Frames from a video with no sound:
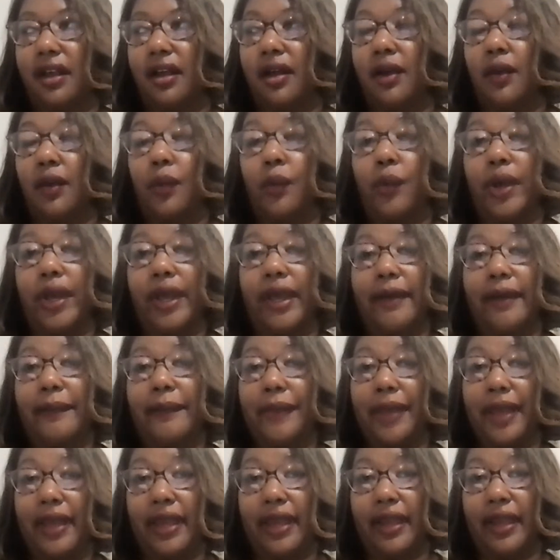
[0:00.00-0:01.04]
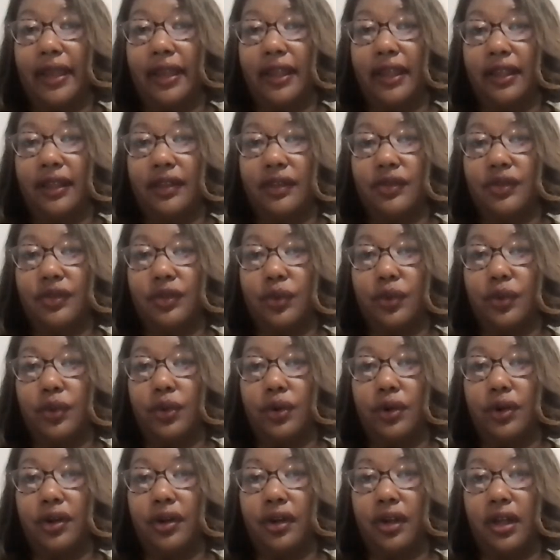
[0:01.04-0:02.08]
a web page
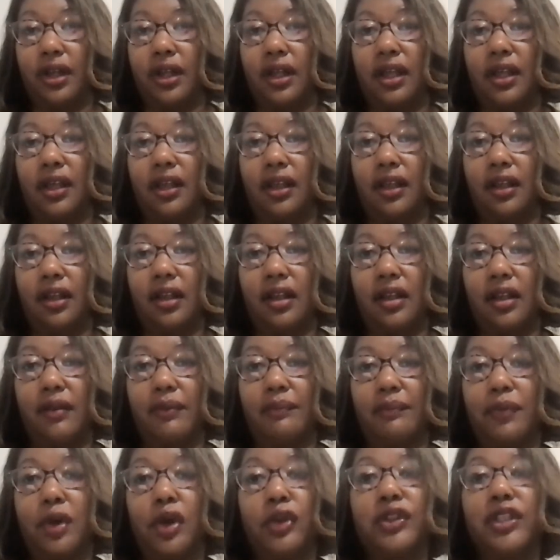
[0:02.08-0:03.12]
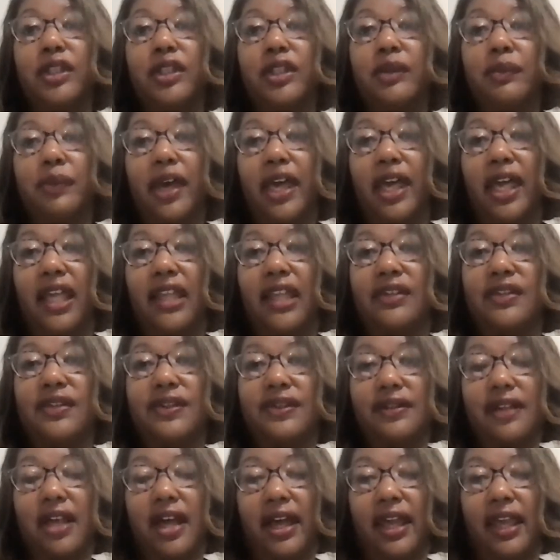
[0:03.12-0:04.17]
or a multi-page
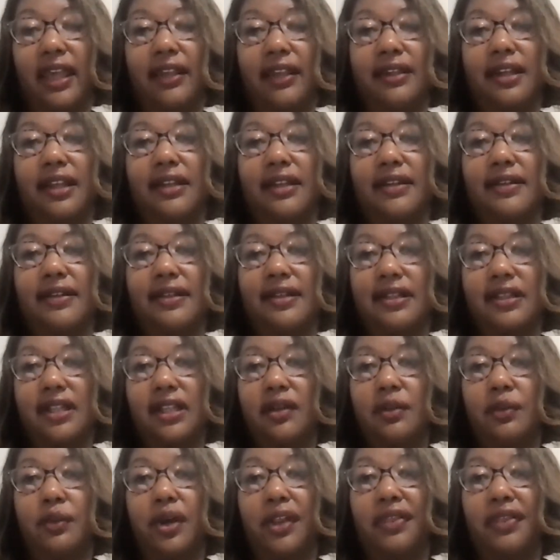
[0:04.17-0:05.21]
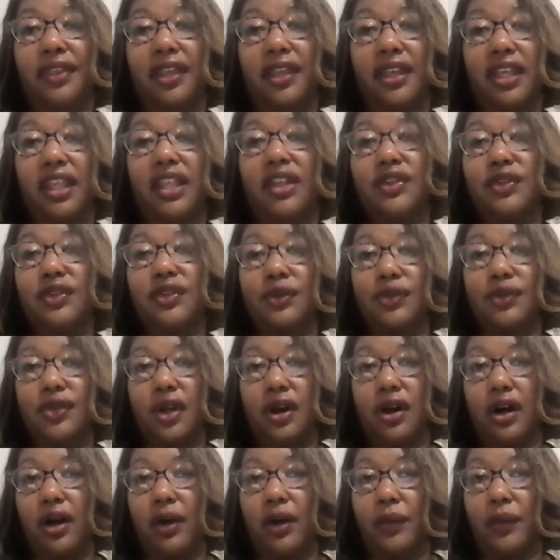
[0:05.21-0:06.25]
site and see what the issues
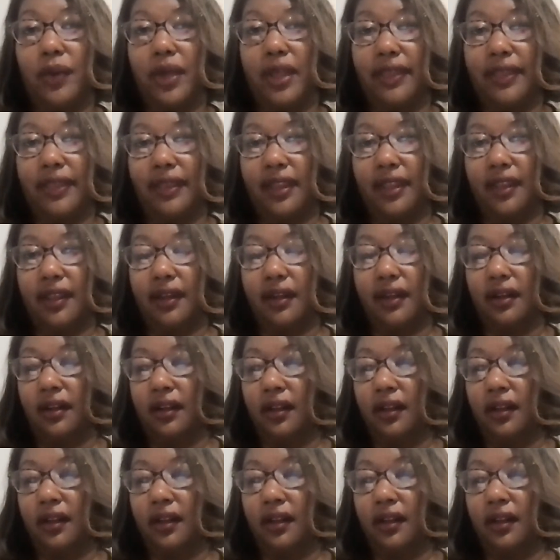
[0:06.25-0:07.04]
are with it.